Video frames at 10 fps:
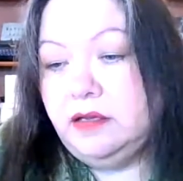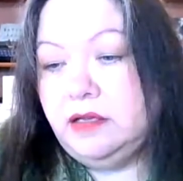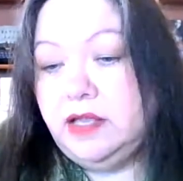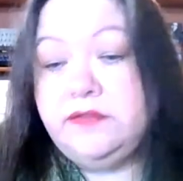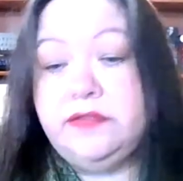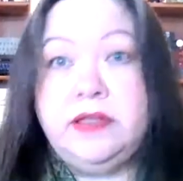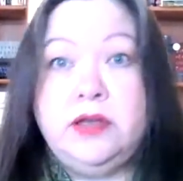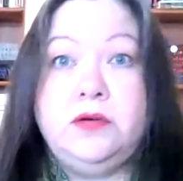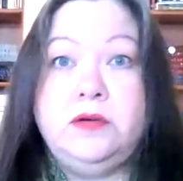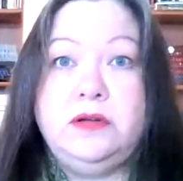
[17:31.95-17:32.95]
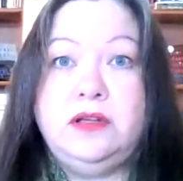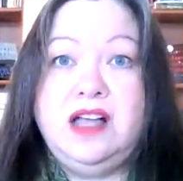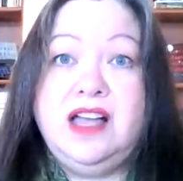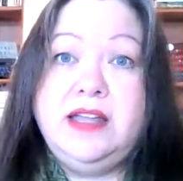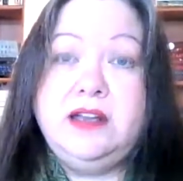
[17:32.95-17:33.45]
even though
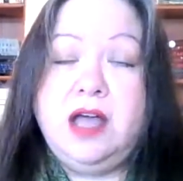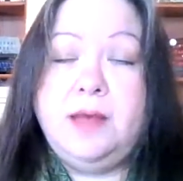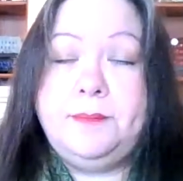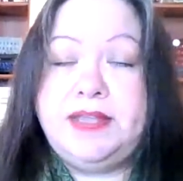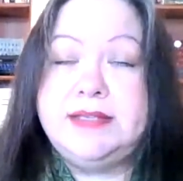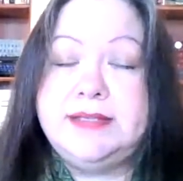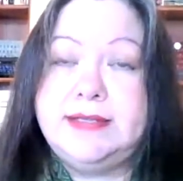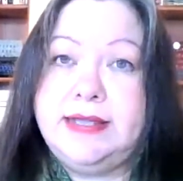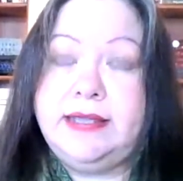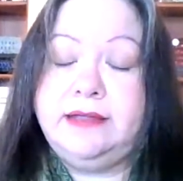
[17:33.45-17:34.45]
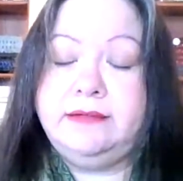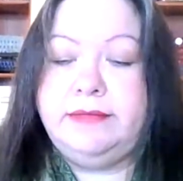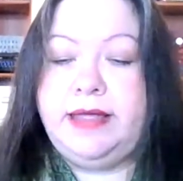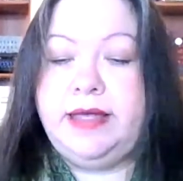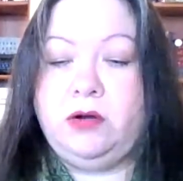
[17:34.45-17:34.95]
I had not been singing
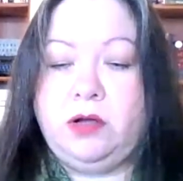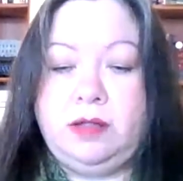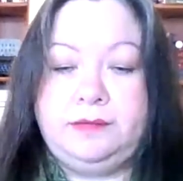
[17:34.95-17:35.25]
at all.